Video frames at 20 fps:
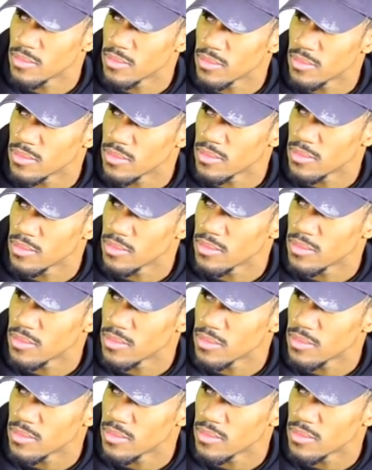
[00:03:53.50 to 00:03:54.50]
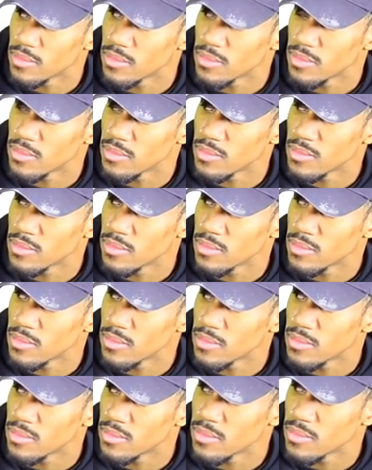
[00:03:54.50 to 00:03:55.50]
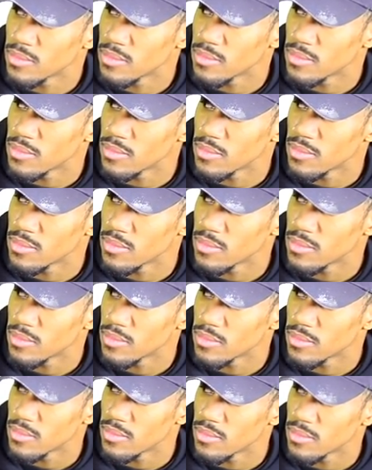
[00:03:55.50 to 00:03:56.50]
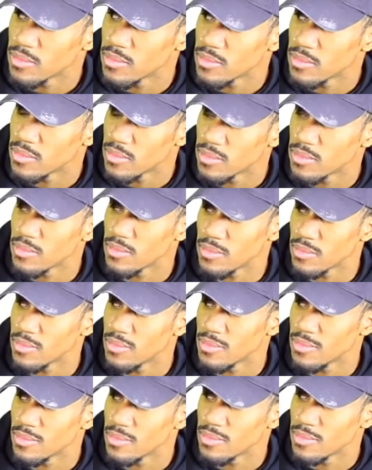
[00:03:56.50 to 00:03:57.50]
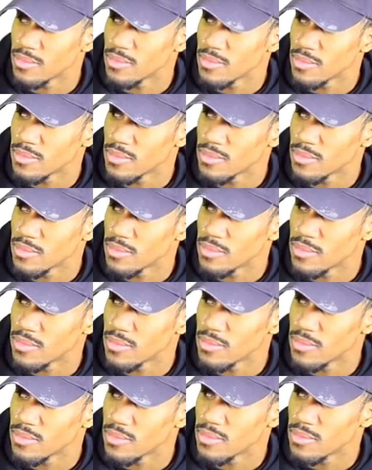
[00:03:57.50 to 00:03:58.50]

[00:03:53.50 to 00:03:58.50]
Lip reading: [no speech]